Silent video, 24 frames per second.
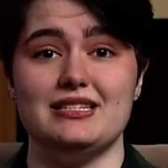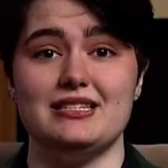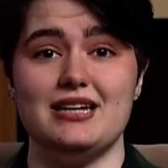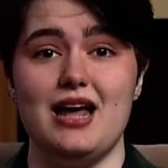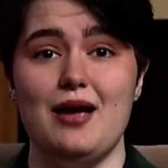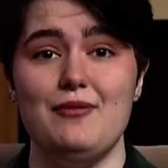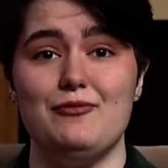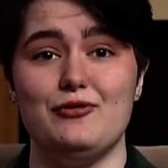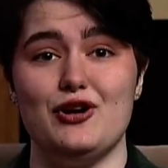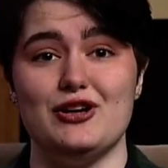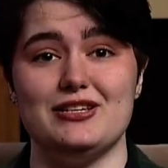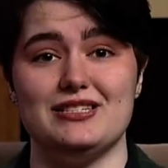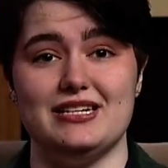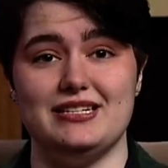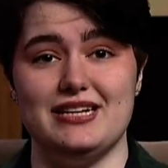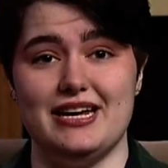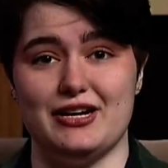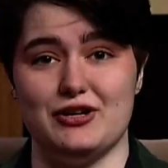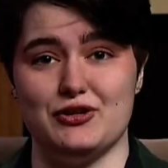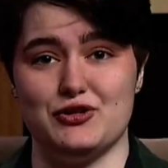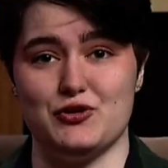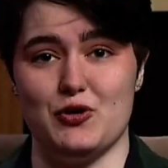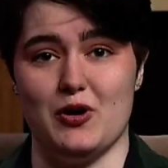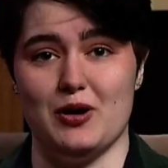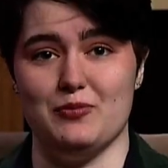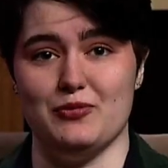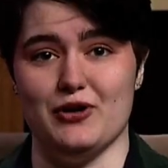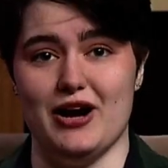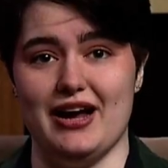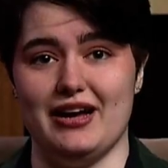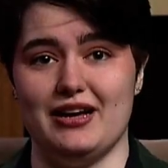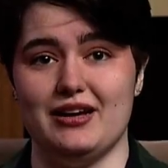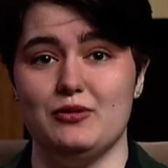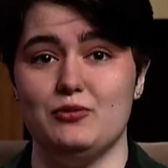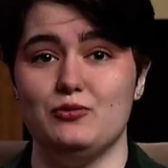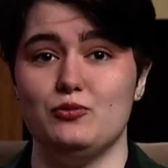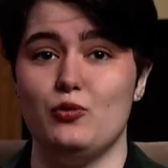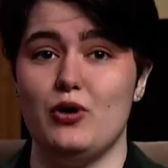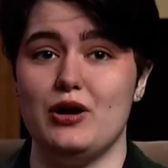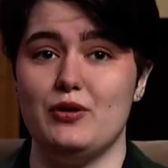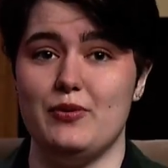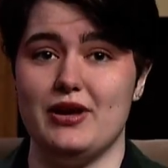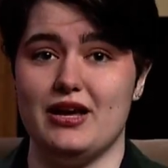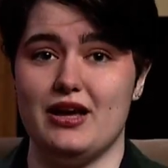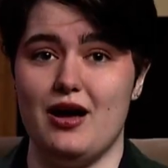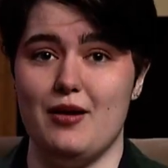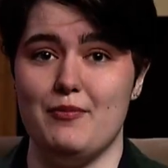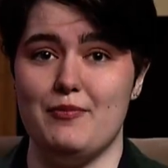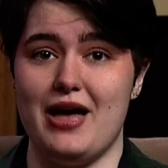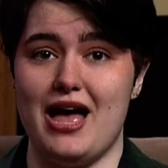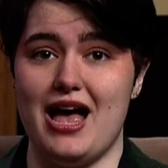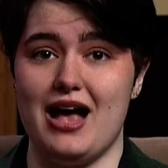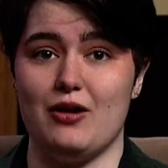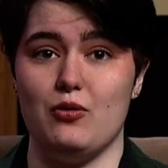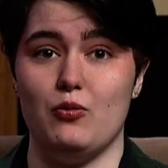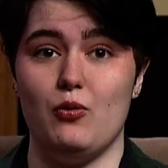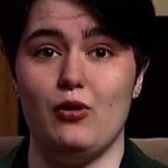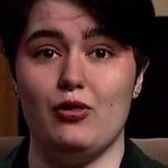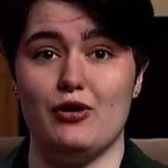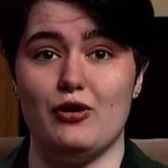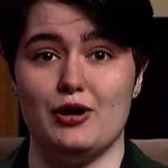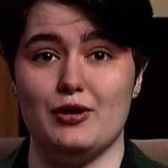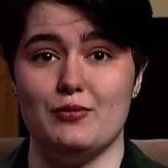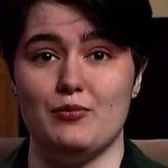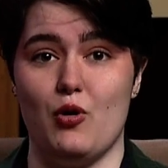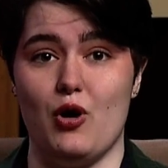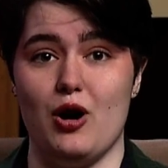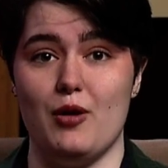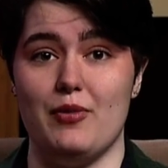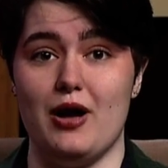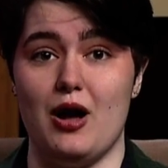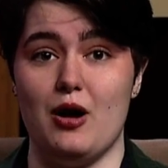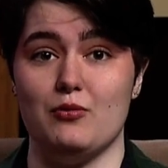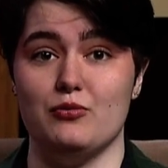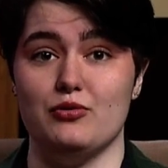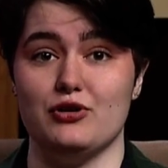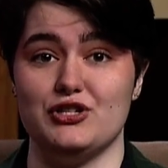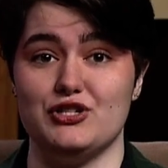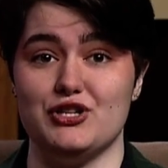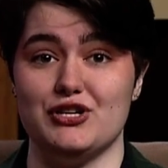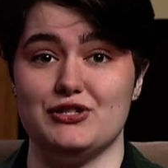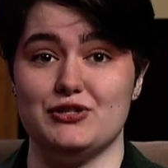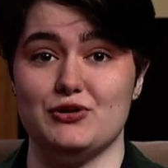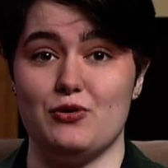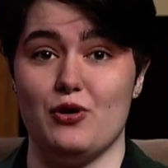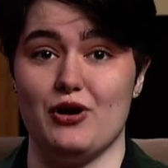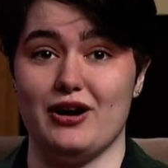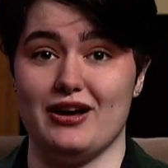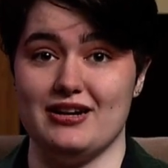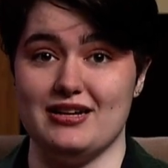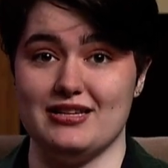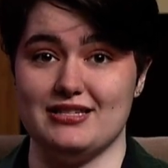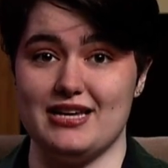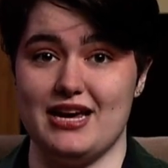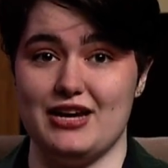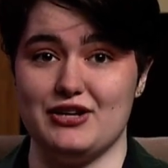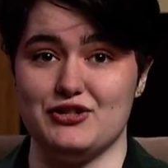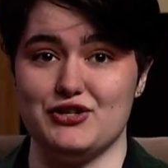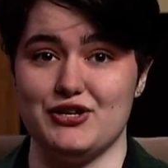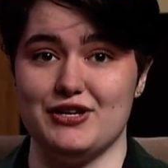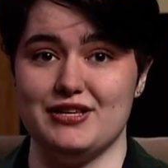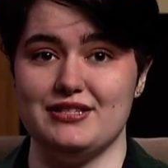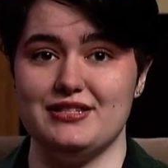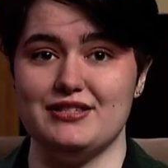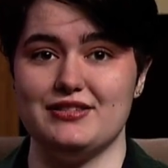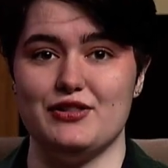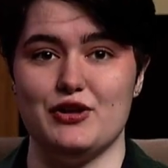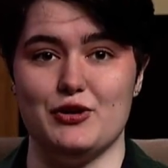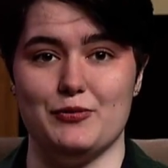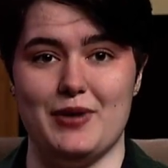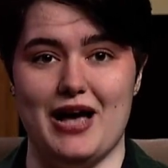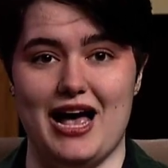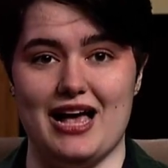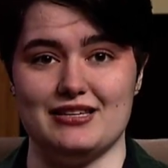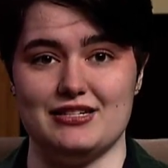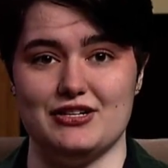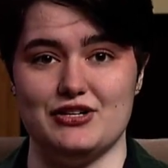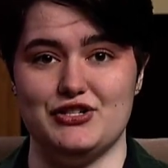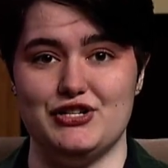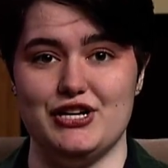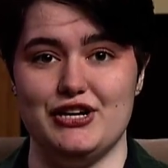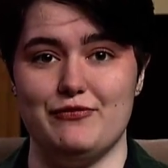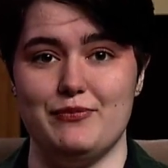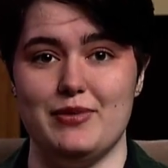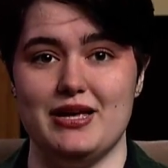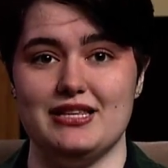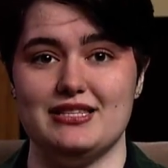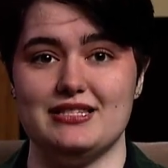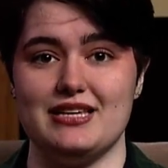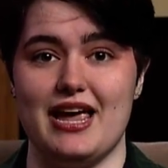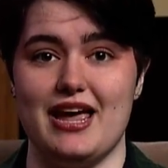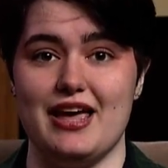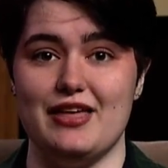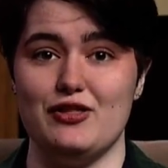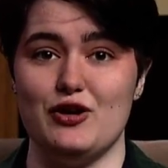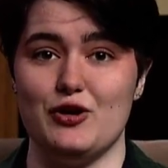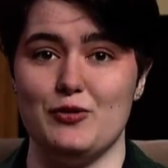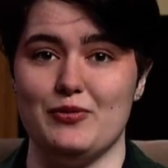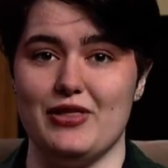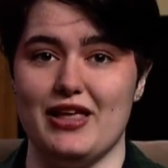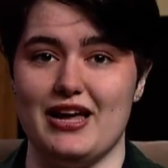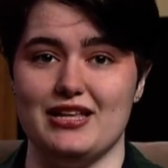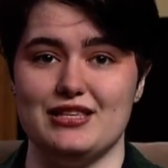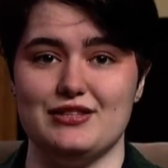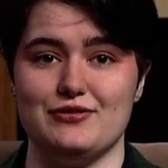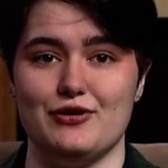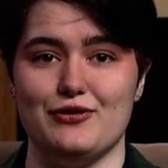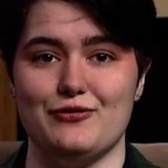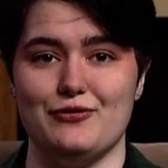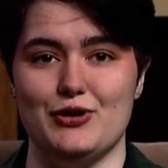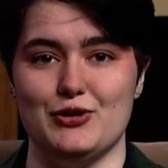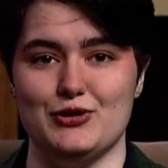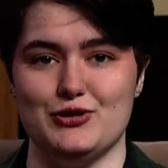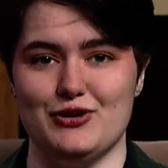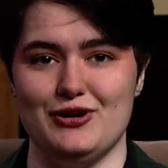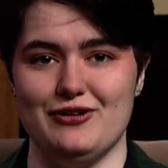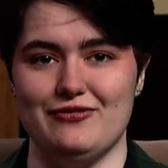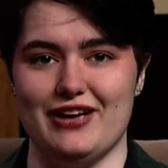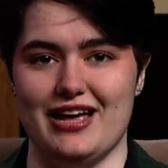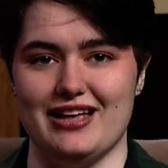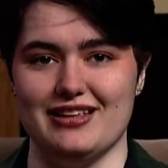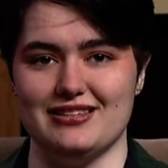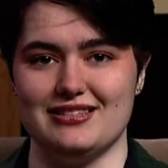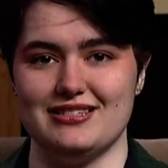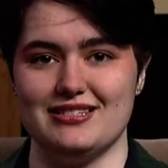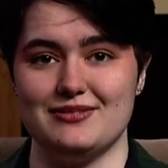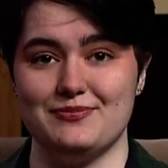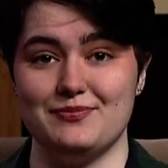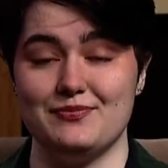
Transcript: time for us to take a short break. When we come back, we'll learn more about Bridget's organizations, their past achievements, and their plans for future events.